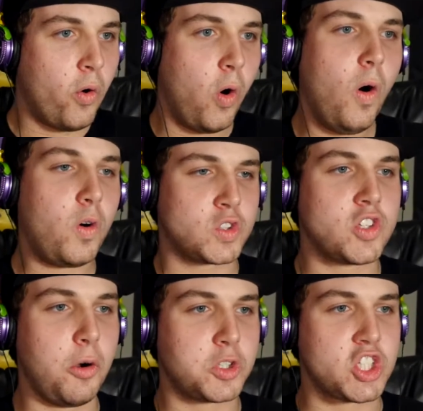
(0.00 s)

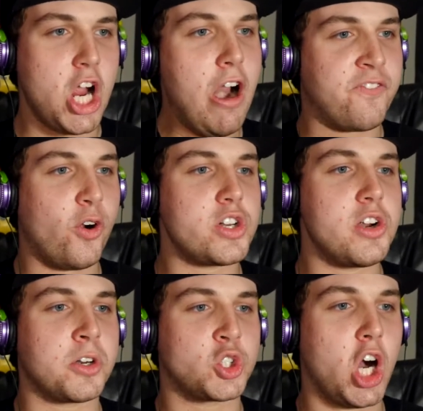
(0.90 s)
Hulk don't care for
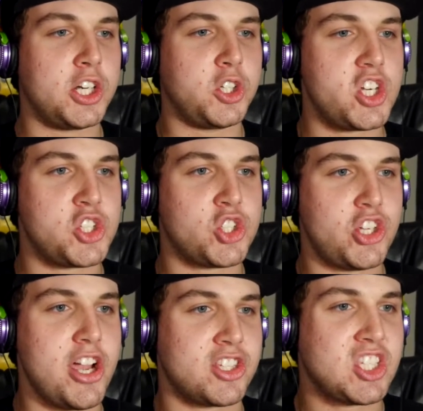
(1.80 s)
your godly
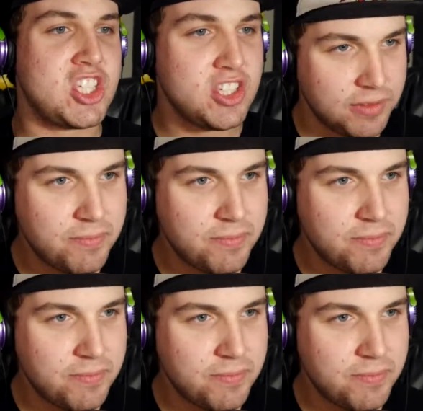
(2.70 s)
shit.